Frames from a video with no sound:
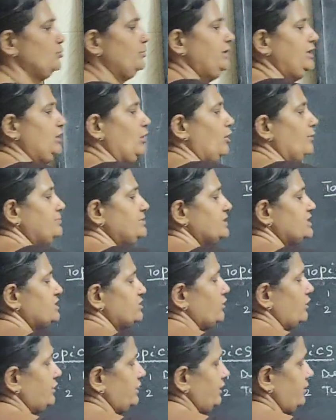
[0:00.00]
so many
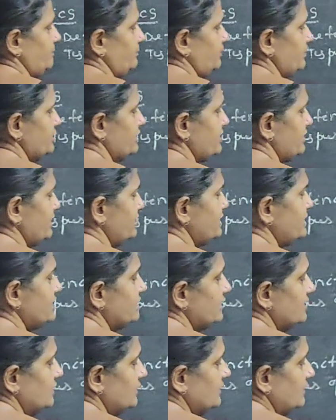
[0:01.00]
objects are there.
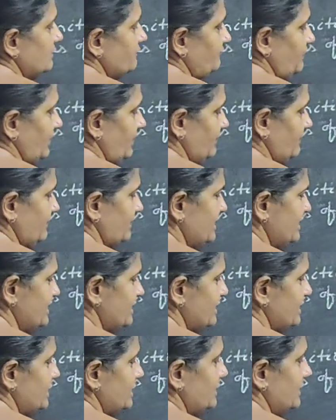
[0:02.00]
Persons,
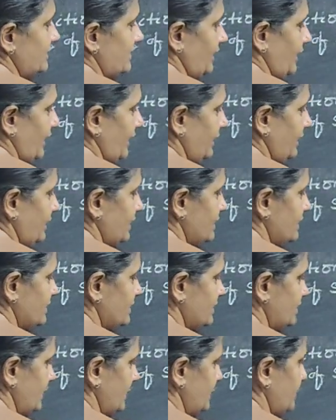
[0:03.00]
flowers,
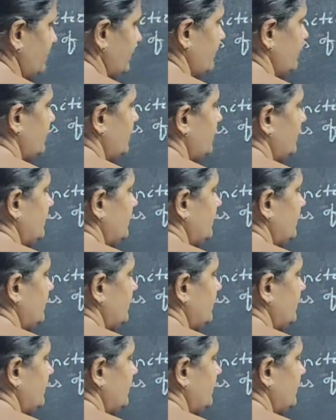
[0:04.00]
triangles, number.